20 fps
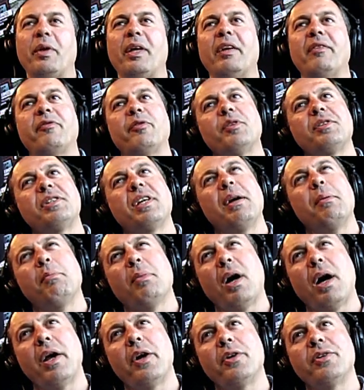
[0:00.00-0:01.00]
We get first-time
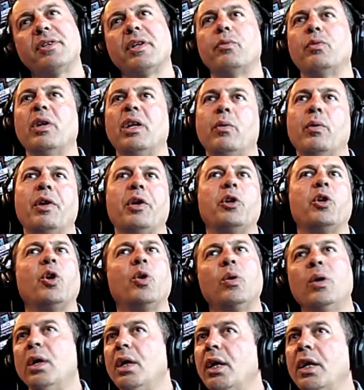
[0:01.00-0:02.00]
buyers that really want to
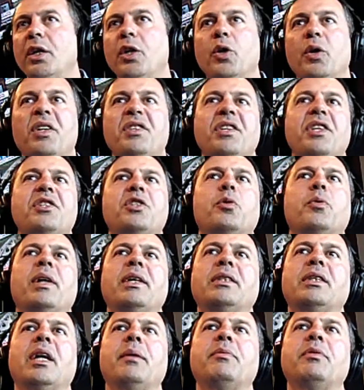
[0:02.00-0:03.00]
know, is this the
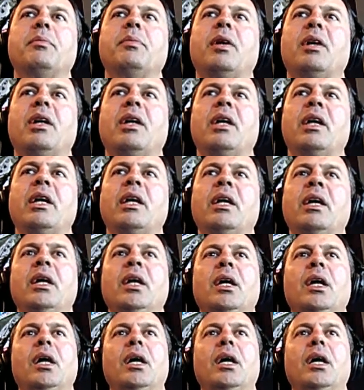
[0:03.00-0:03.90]
right time to buy?